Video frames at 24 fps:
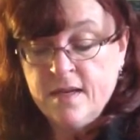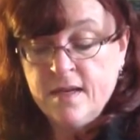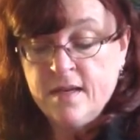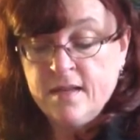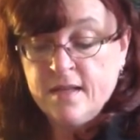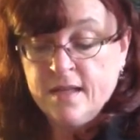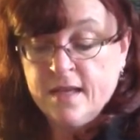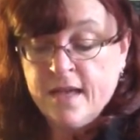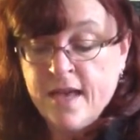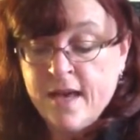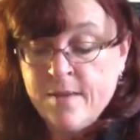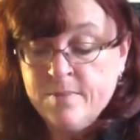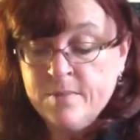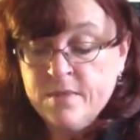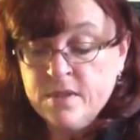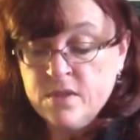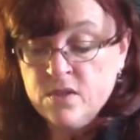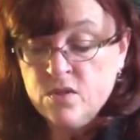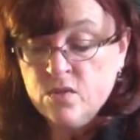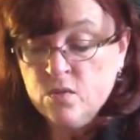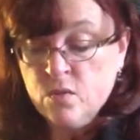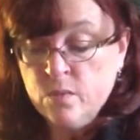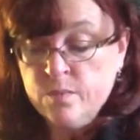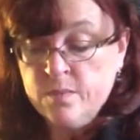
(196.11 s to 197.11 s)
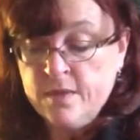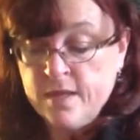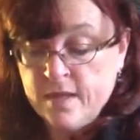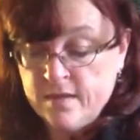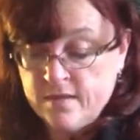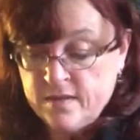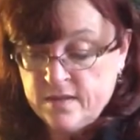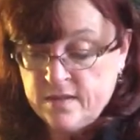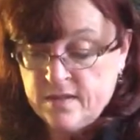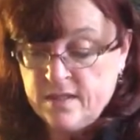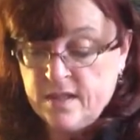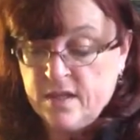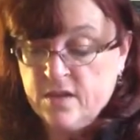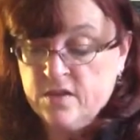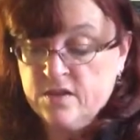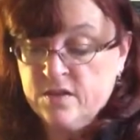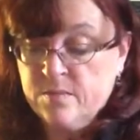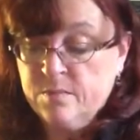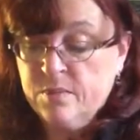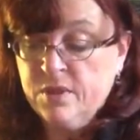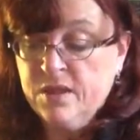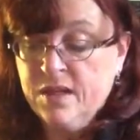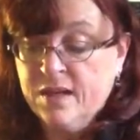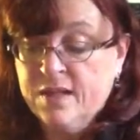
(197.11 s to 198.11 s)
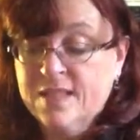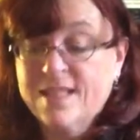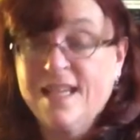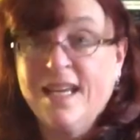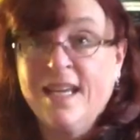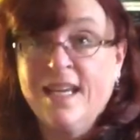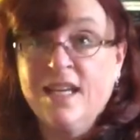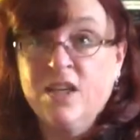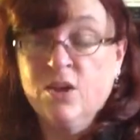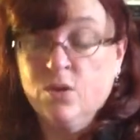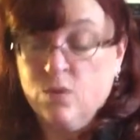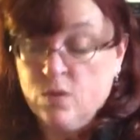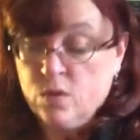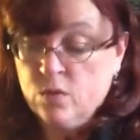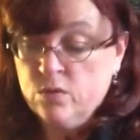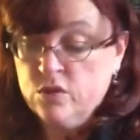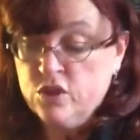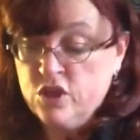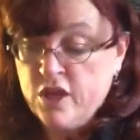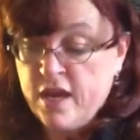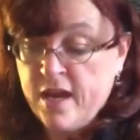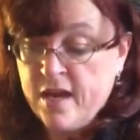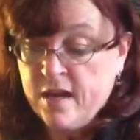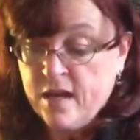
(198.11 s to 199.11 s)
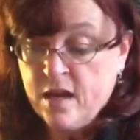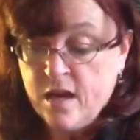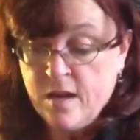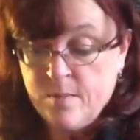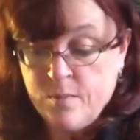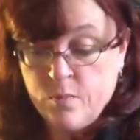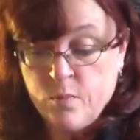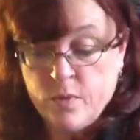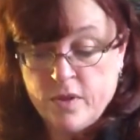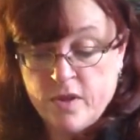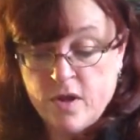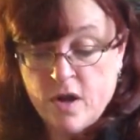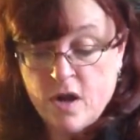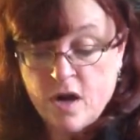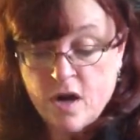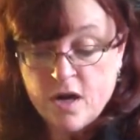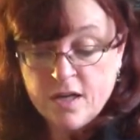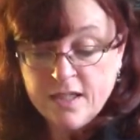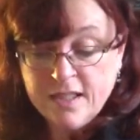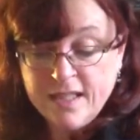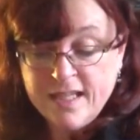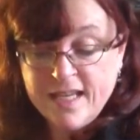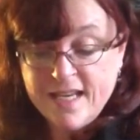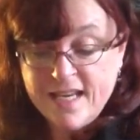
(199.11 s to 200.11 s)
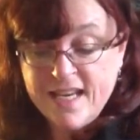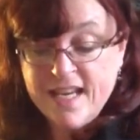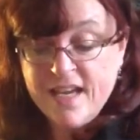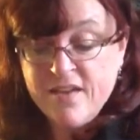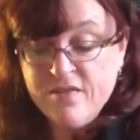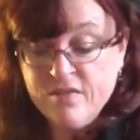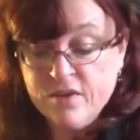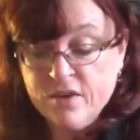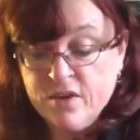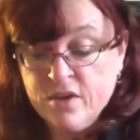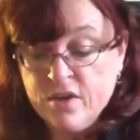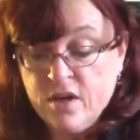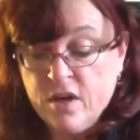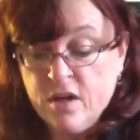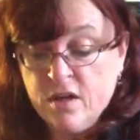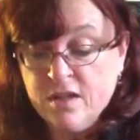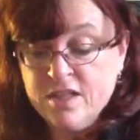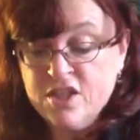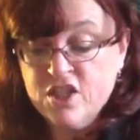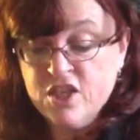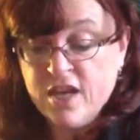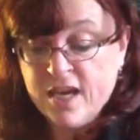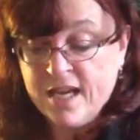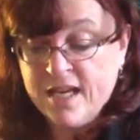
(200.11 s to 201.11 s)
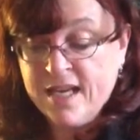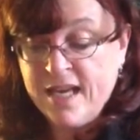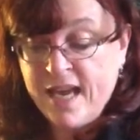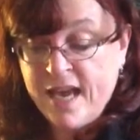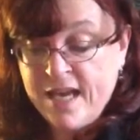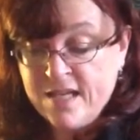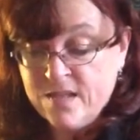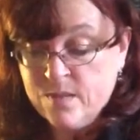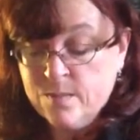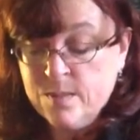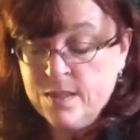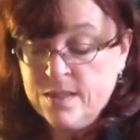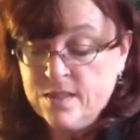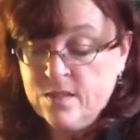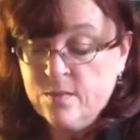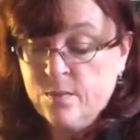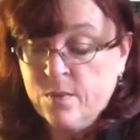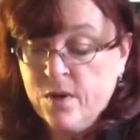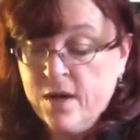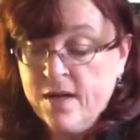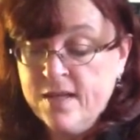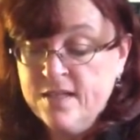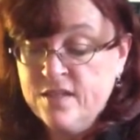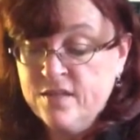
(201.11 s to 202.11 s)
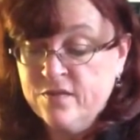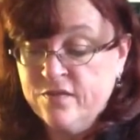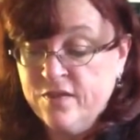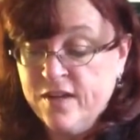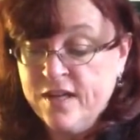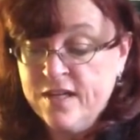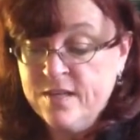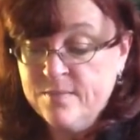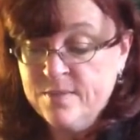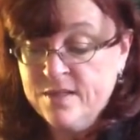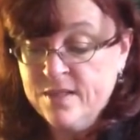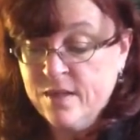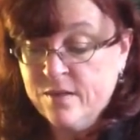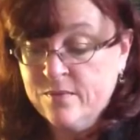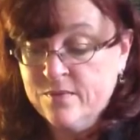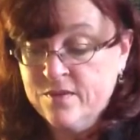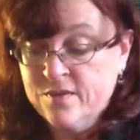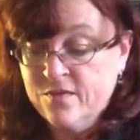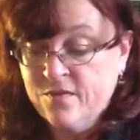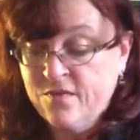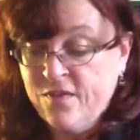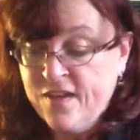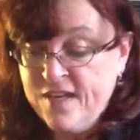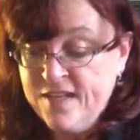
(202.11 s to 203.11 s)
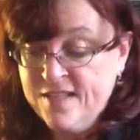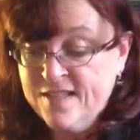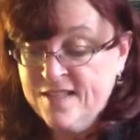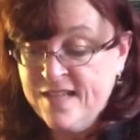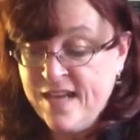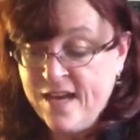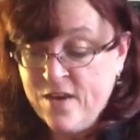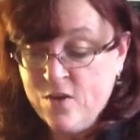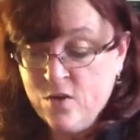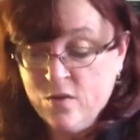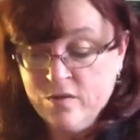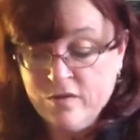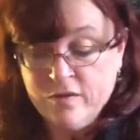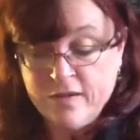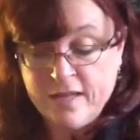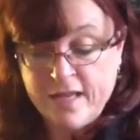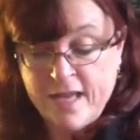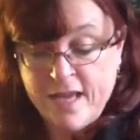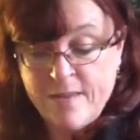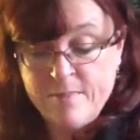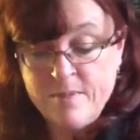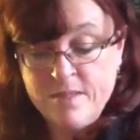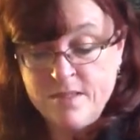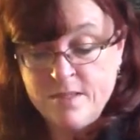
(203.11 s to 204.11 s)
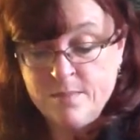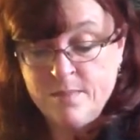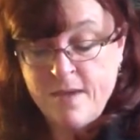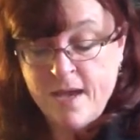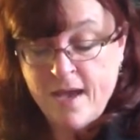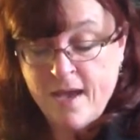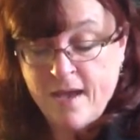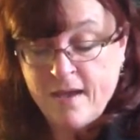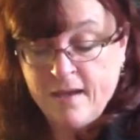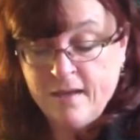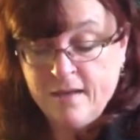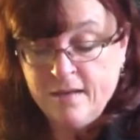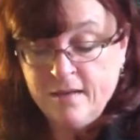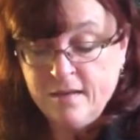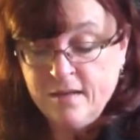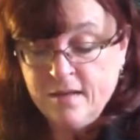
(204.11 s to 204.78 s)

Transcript: The captain swooped down the stairs and plucked 8-year-old Jack up with hardly any effort at all, and Jack gasped in surprise to find himself face down over the captain's back.